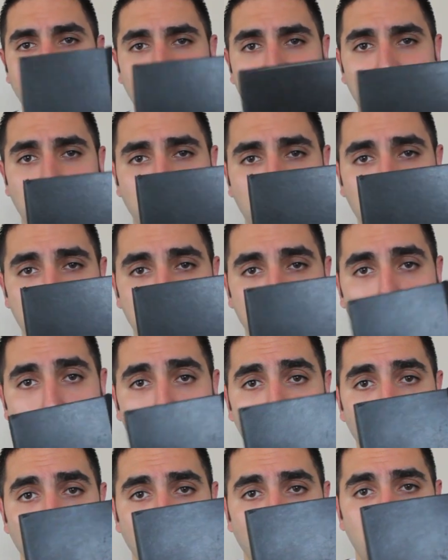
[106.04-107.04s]
Never leave
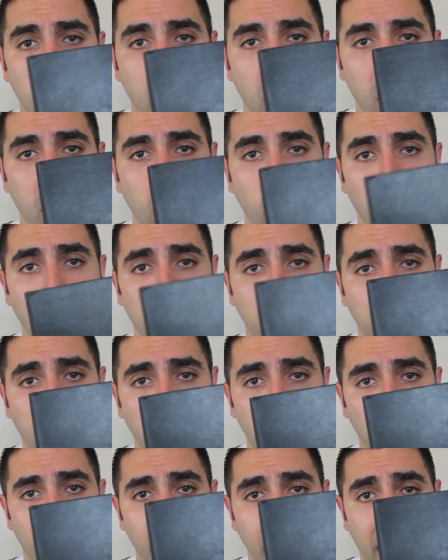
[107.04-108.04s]
home
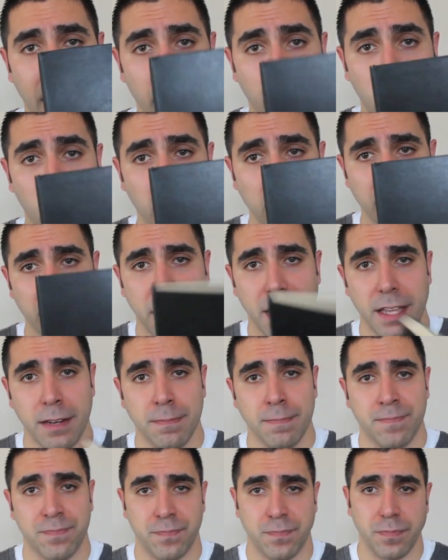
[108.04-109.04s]
with my
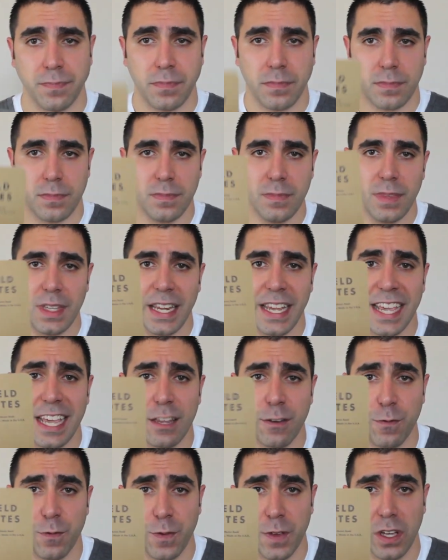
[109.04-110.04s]
Moleskine
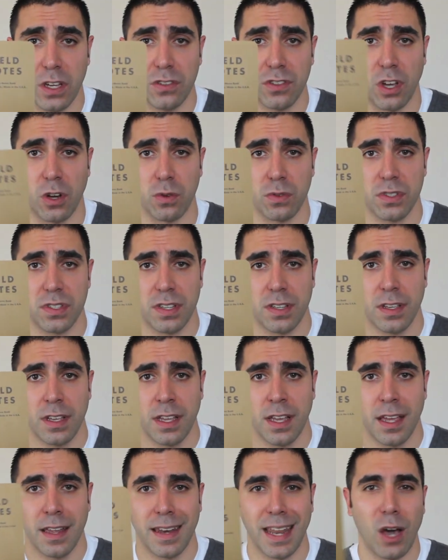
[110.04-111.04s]
in field notes.
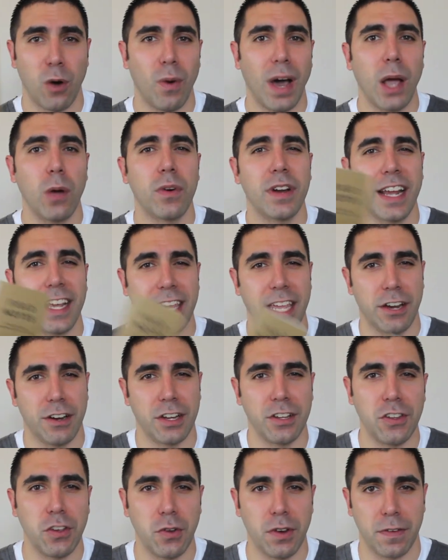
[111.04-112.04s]
Now, why would I
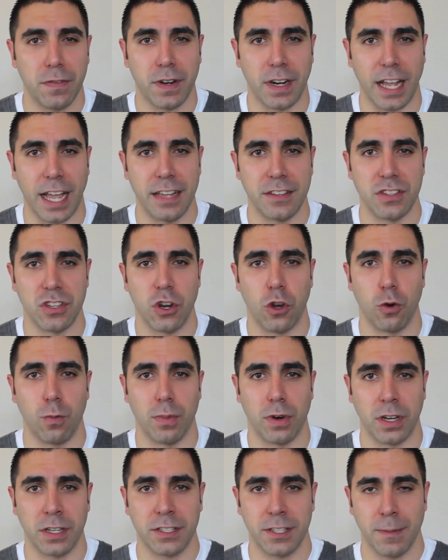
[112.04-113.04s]
carry two different kinds of
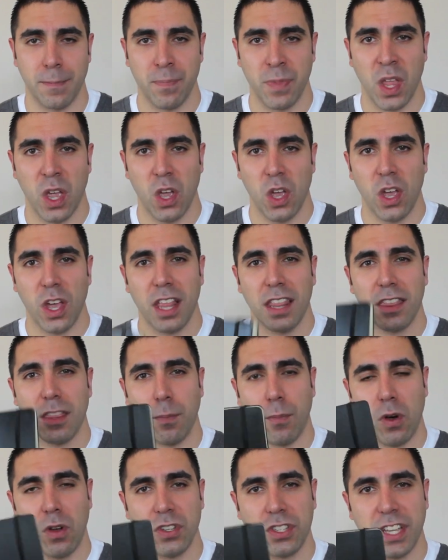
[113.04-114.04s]
notebooks? The
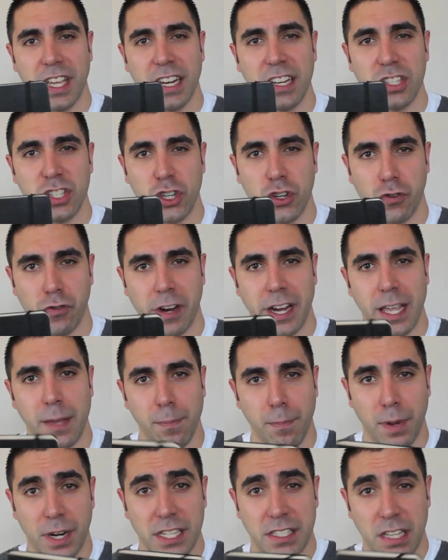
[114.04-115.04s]
Moleskine is
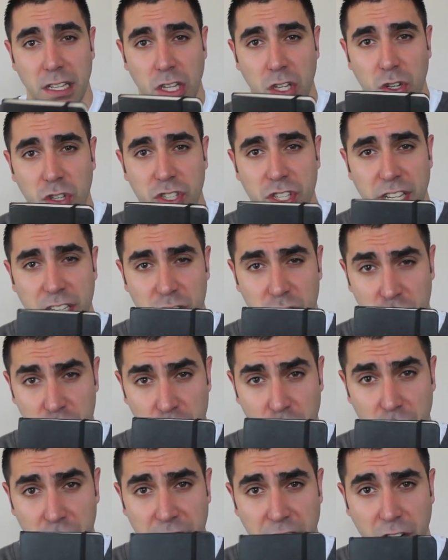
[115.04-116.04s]
great, but it's a little
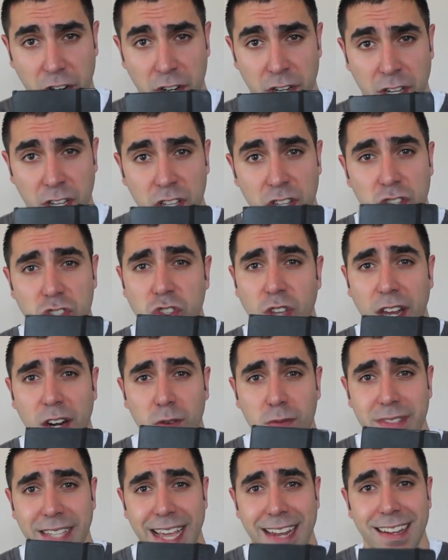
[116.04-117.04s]
sturdier, so I
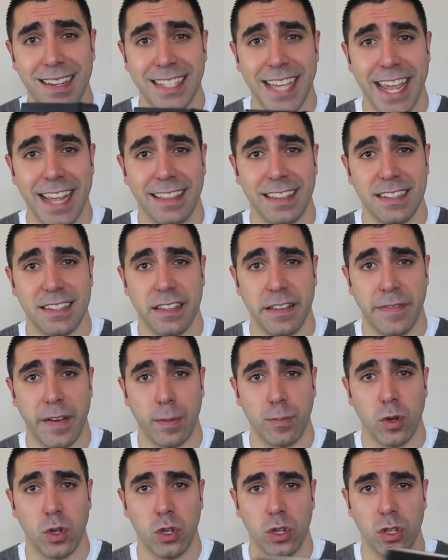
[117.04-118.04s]
don't tend to take this if
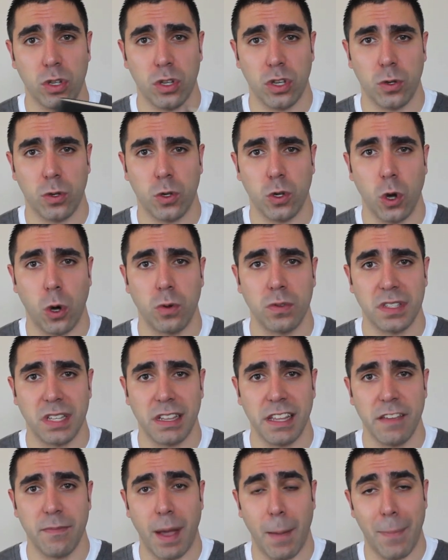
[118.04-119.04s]
I'm going to
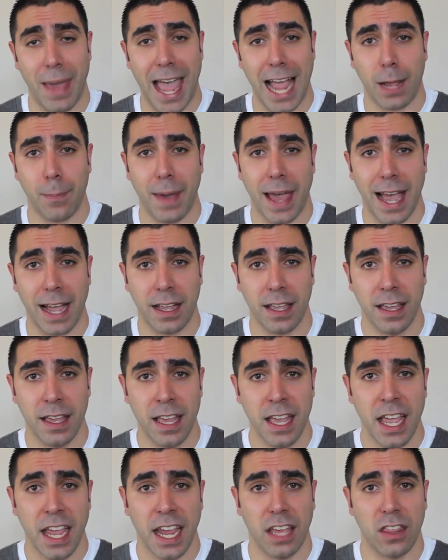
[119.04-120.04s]
leave my backpack
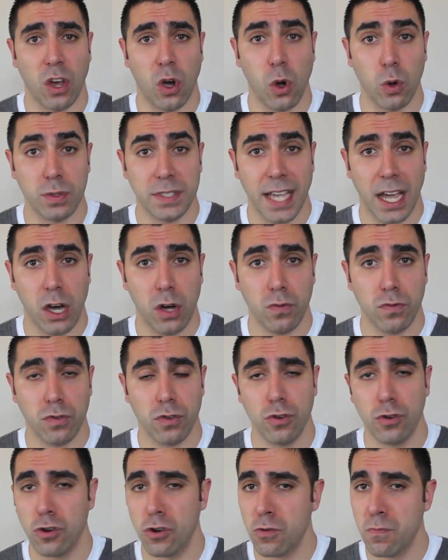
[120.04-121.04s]
in the hotel
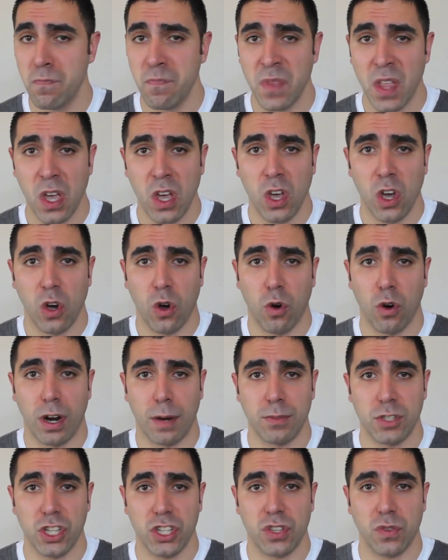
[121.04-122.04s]
room or
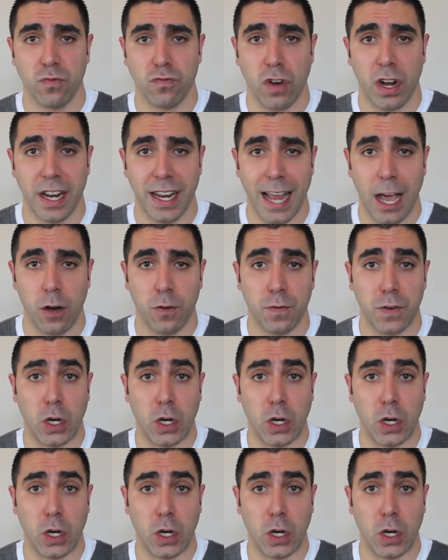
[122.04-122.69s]
I'm just running out